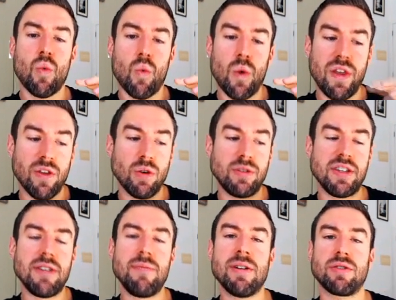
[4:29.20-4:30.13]
when those
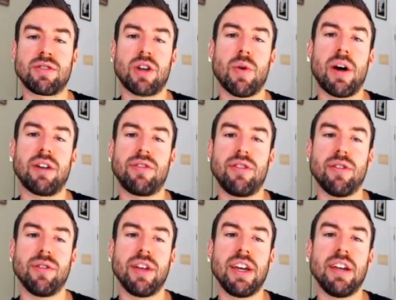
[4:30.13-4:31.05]
emails go out to
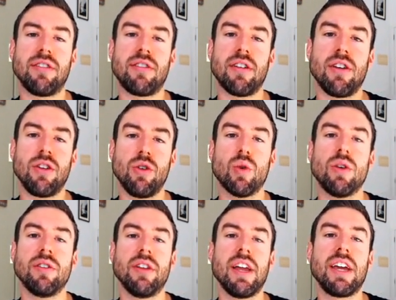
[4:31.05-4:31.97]
your leads,
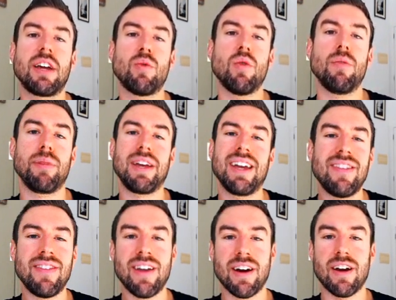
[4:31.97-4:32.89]
your link will be
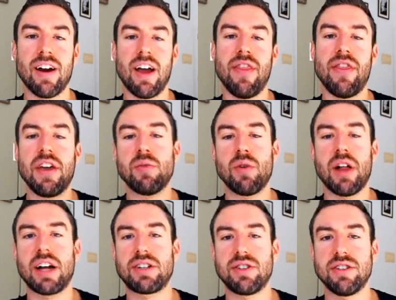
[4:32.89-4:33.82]
in there and they will
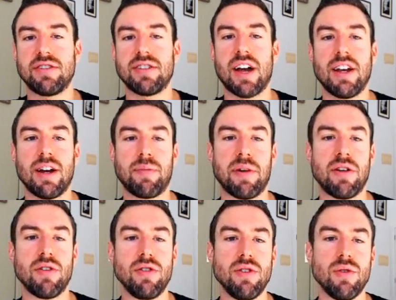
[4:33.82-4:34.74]
actually sign up
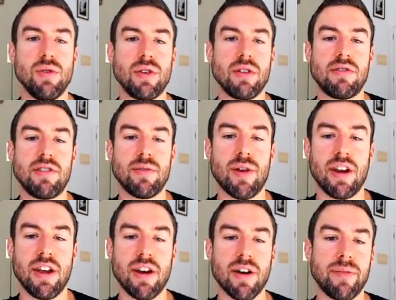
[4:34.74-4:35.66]
under you. You can see right
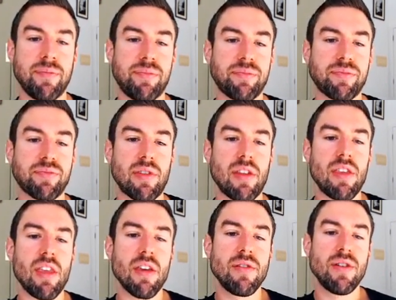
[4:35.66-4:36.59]
here,
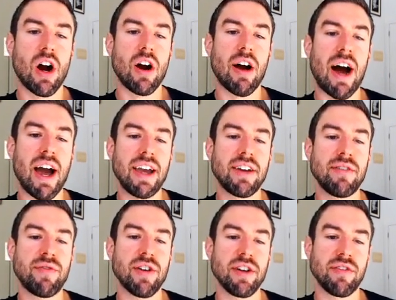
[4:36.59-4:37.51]
our high
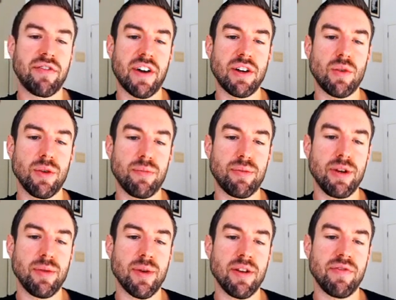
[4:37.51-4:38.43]
converting funnel with
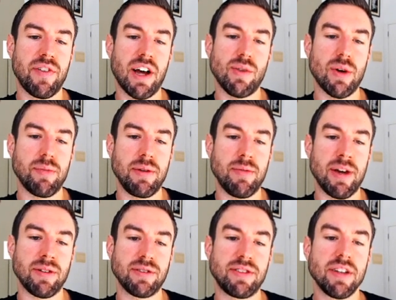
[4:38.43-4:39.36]
pre-written follow-up
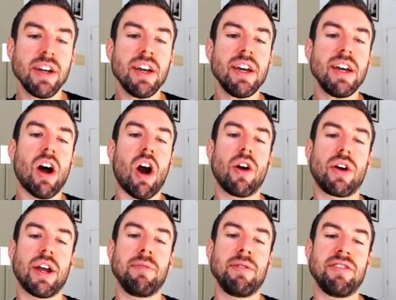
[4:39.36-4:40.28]
emails are
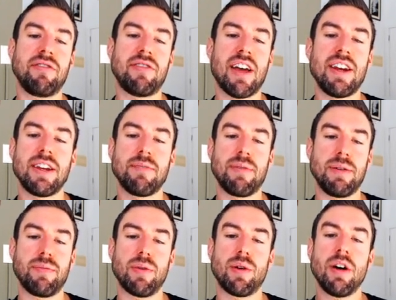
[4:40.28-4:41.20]
going to be sending
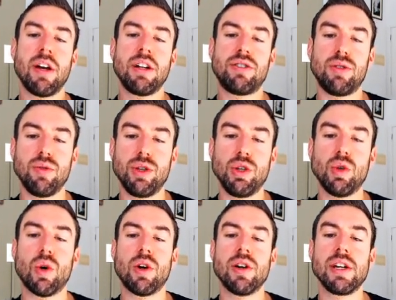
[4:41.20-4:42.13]
people to
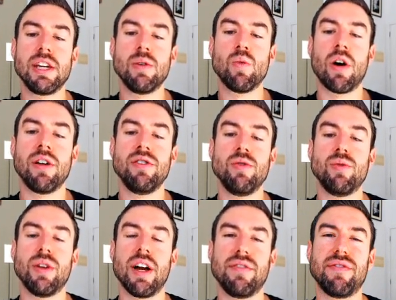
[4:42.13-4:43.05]
your
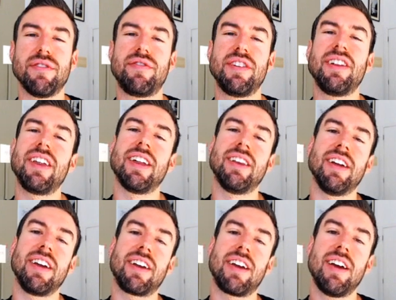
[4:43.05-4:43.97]
E1ULife affiliate
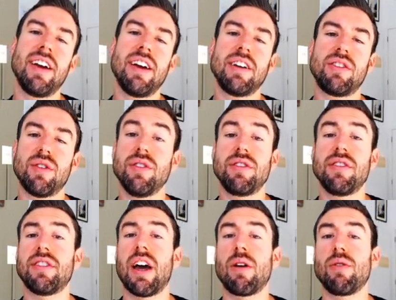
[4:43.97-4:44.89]
link. So this
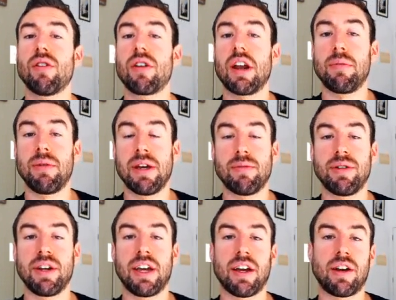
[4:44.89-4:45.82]
is how you're going to be able
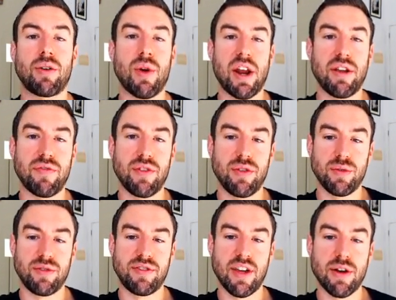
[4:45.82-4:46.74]
to get credit for
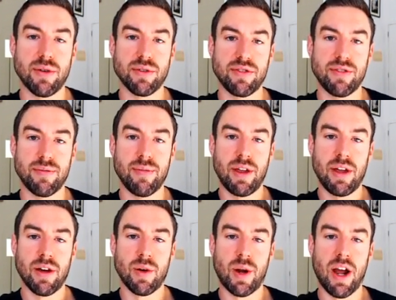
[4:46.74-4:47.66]
those sales,
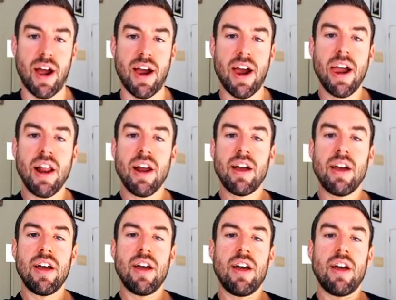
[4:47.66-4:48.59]
okay?
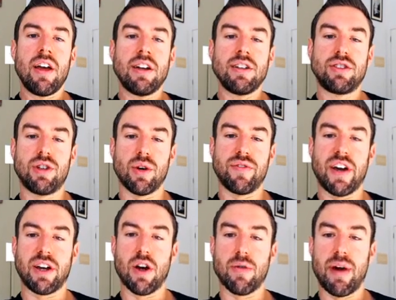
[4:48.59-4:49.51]
So if
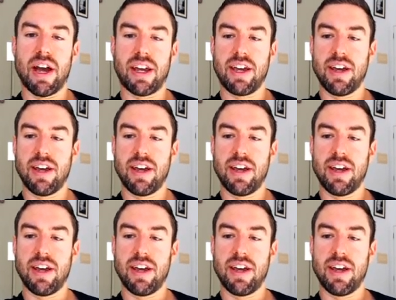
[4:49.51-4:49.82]
I go back